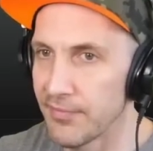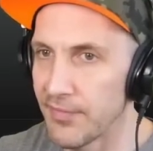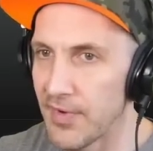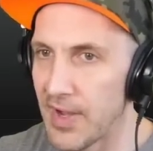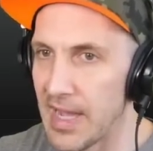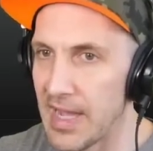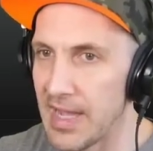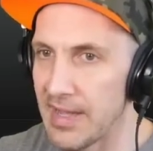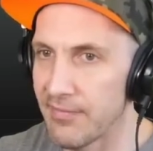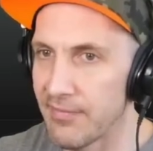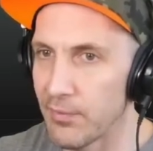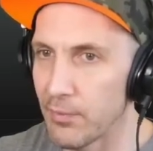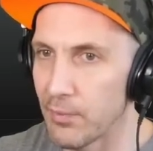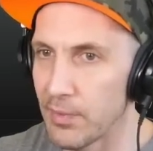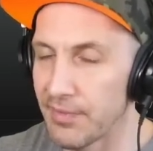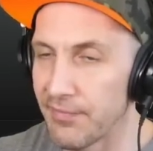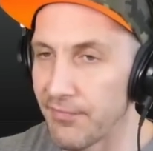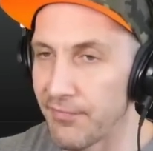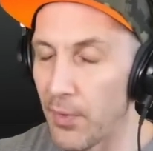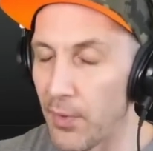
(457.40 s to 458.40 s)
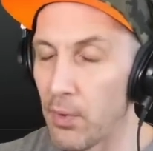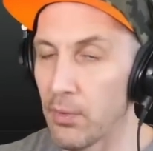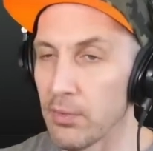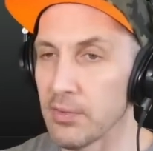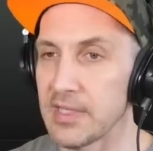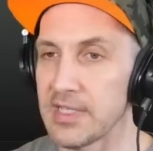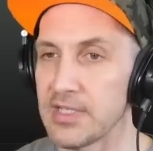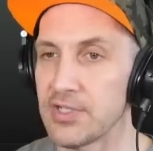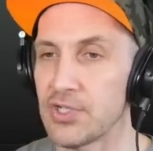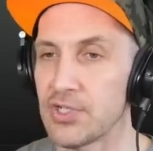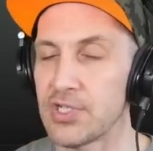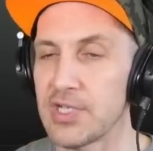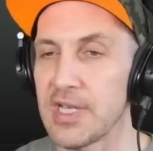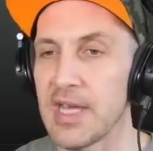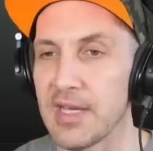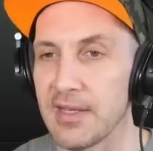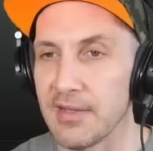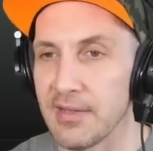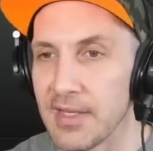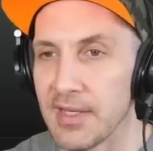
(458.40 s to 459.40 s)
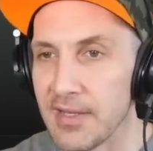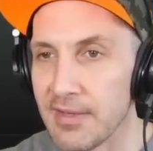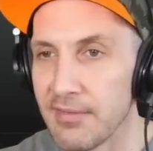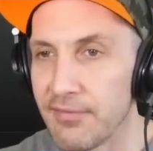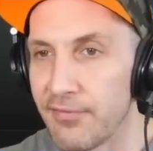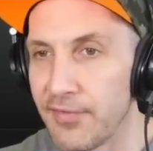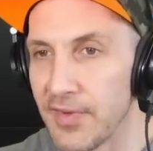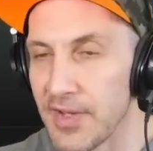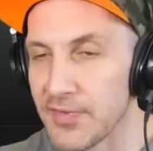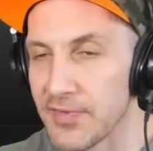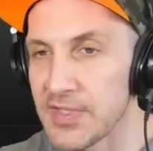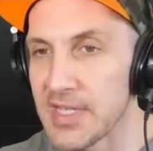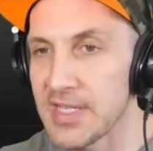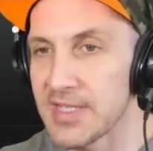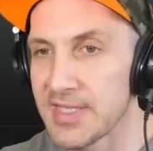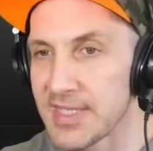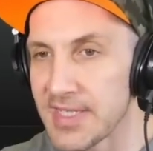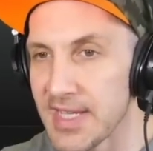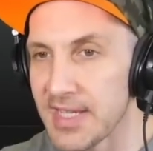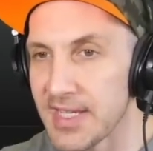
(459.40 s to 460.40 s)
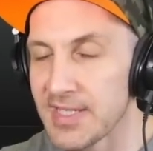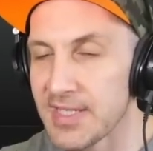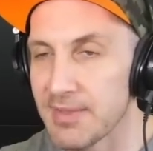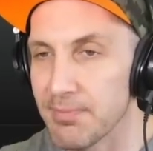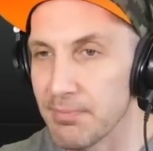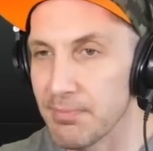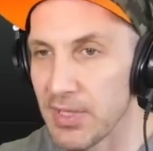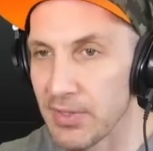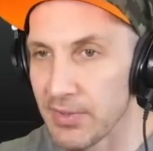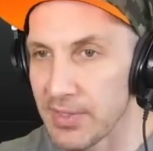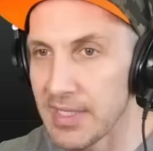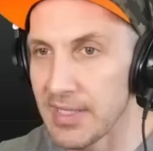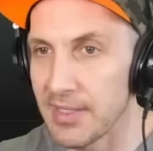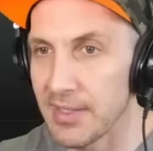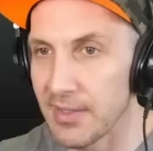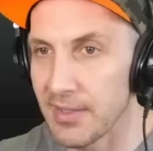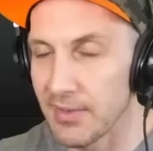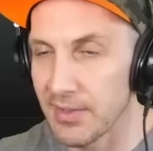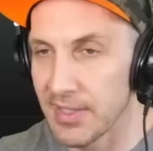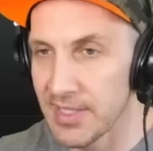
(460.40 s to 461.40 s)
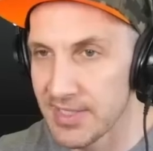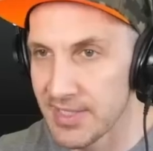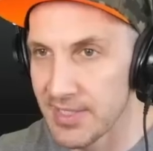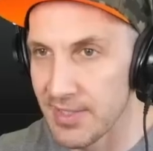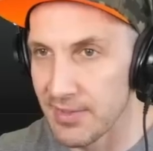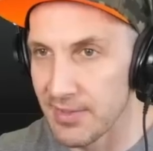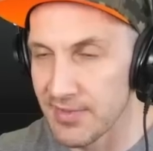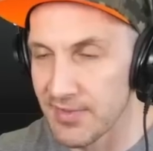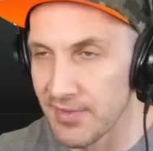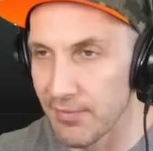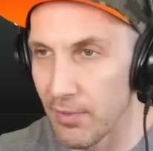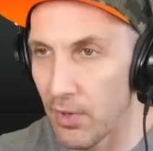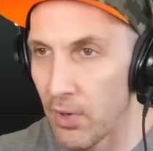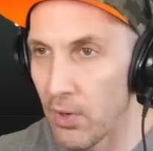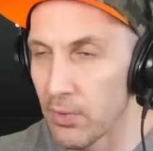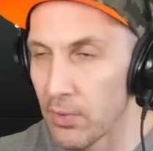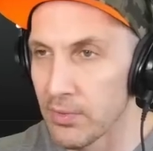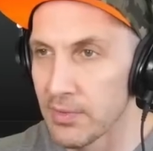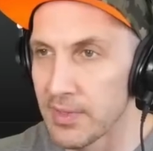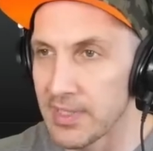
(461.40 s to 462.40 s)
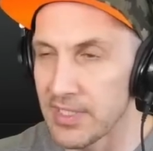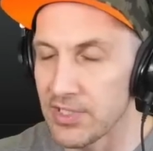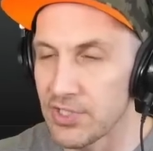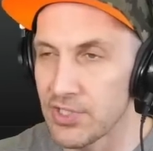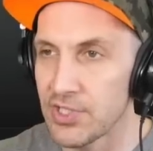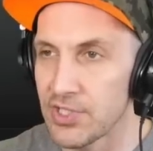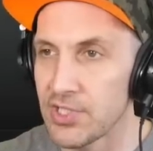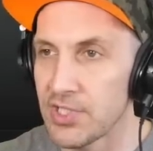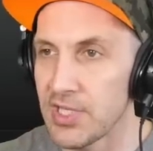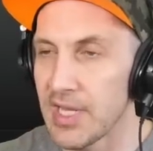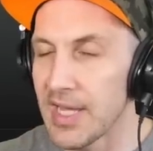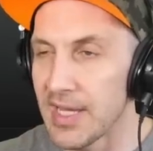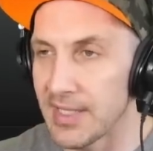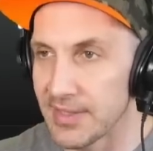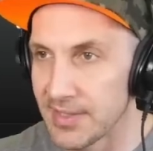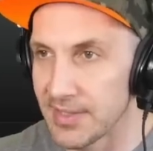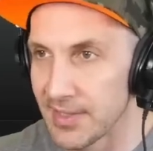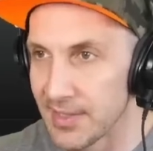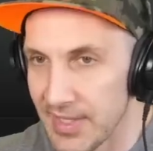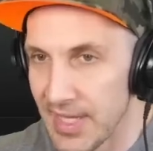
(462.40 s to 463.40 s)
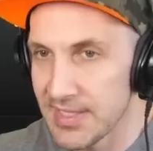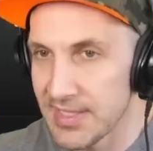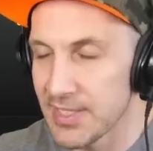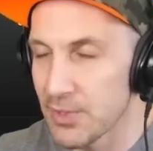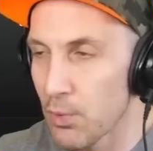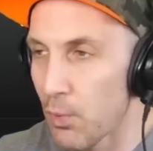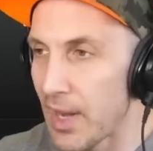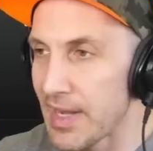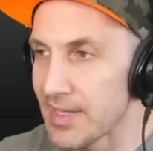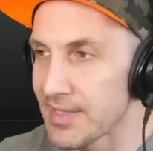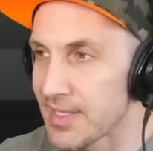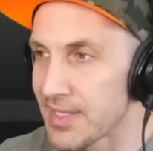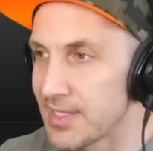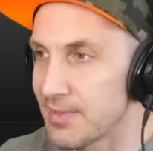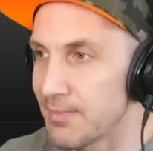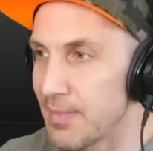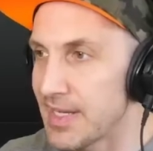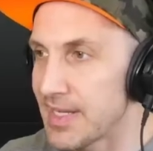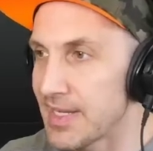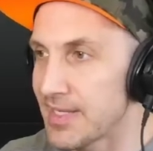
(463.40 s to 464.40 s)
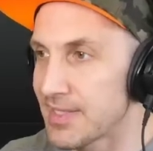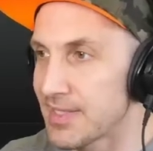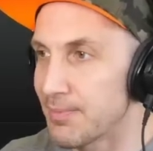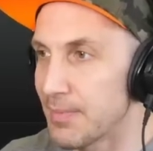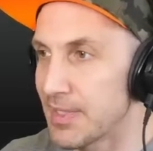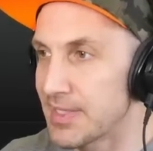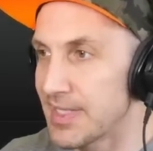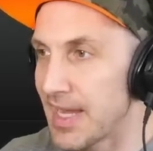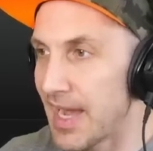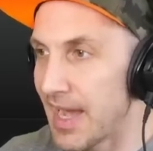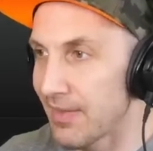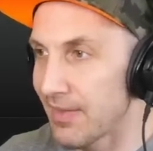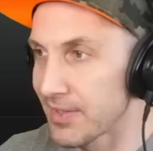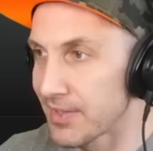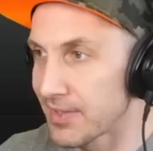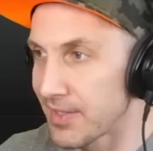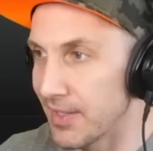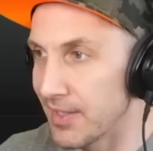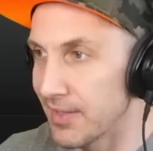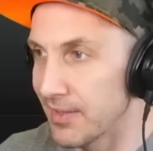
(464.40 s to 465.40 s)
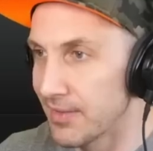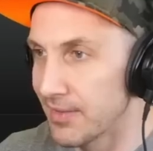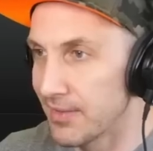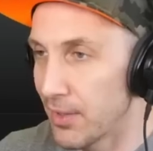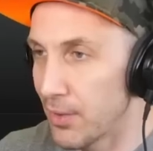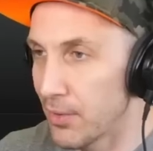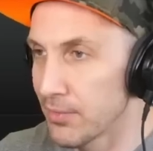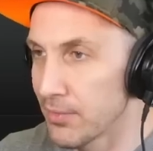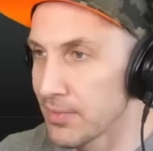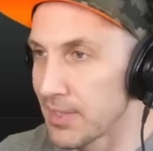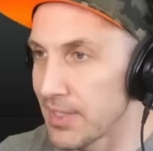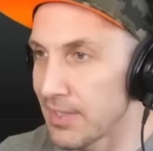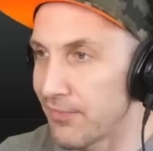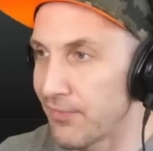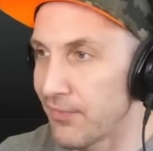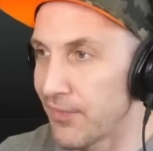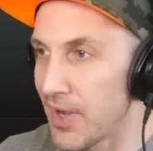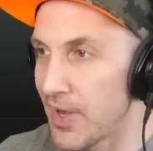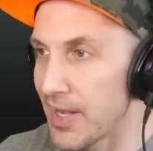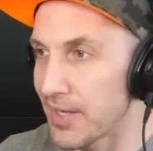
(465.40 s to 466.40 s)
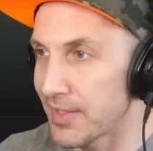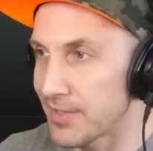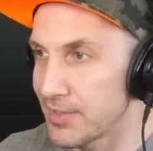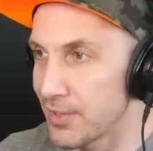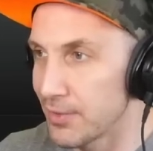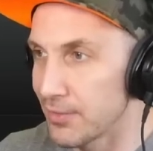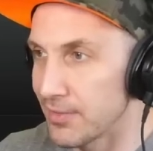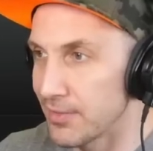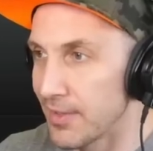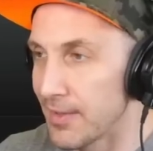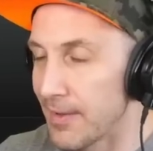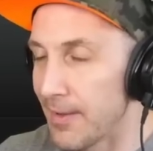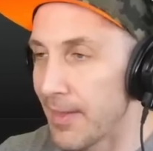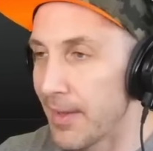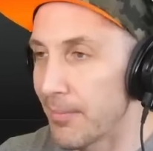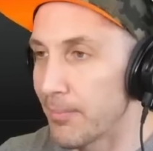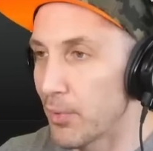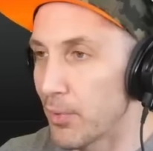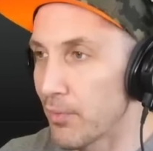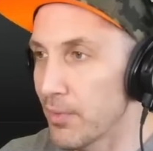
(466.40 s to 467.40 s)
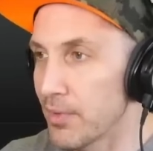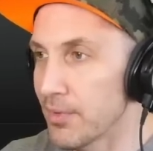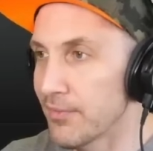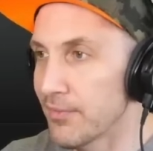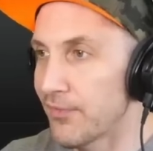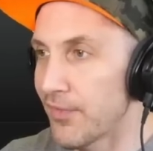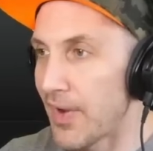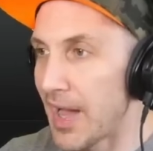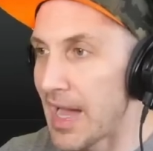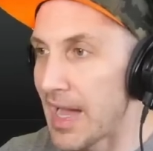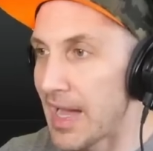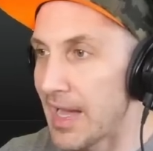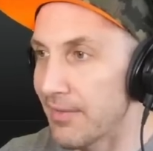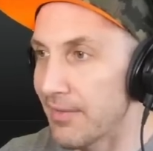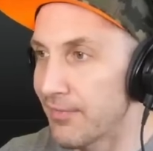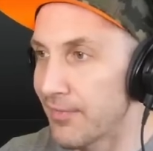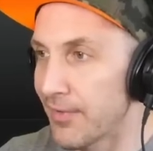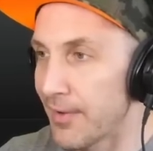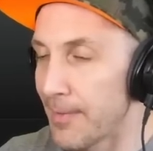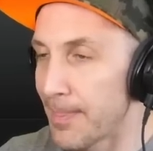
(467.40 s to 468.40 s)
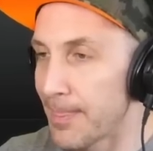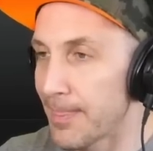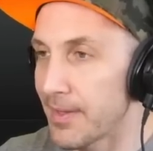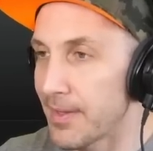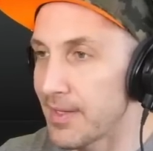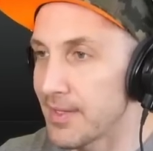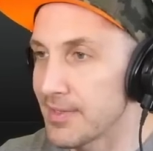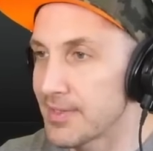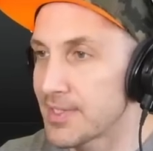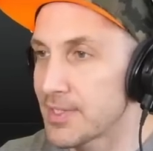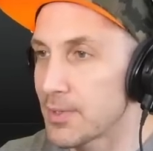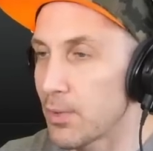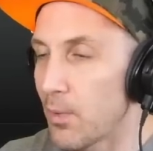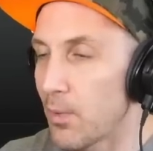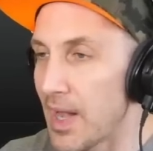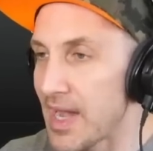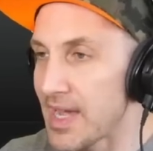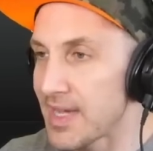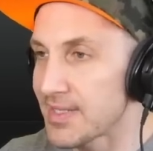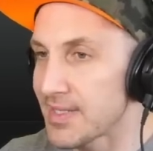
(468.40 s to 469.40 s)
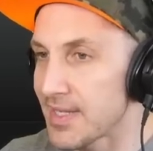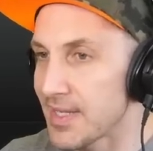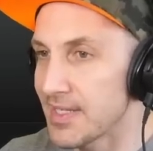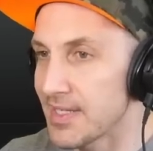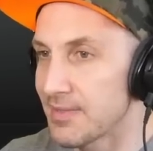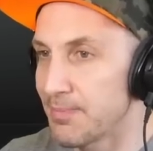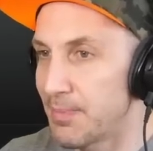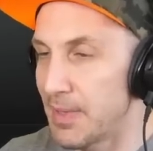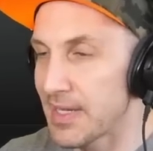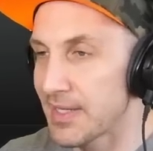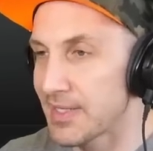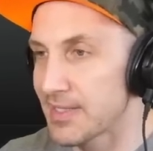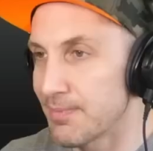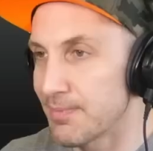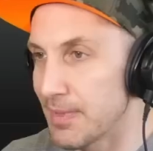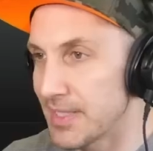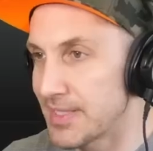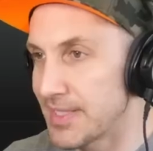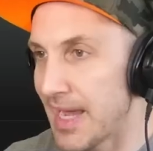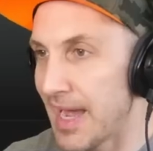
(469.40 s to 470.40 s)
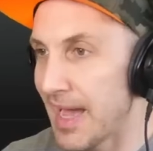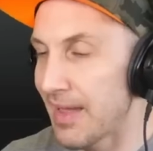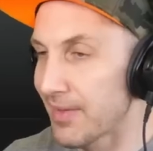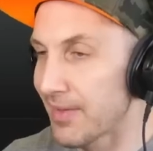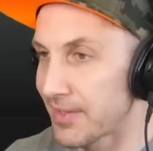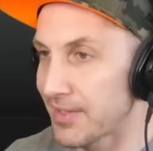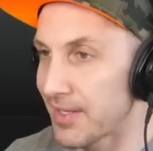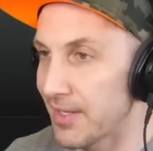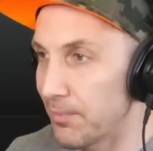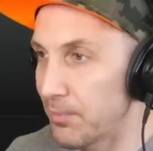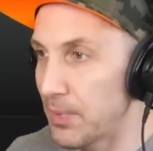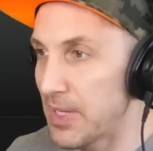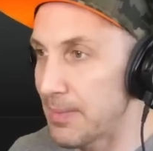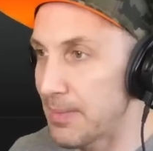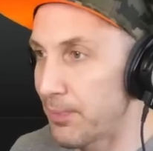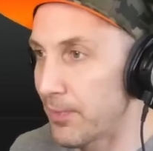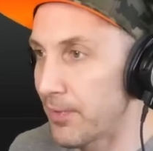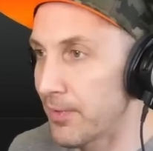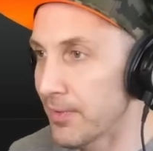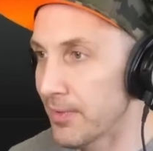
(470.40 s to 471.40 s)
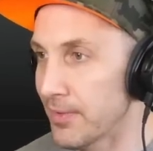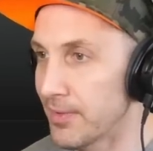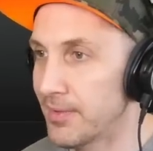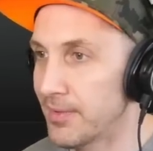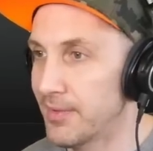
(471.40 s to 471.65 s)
5 with holy shit, 56 million listeners. Holy shit. That's twice as many as Metallica. Holy fuck, dude. Maroon 5 is twice as big as Metallica, people.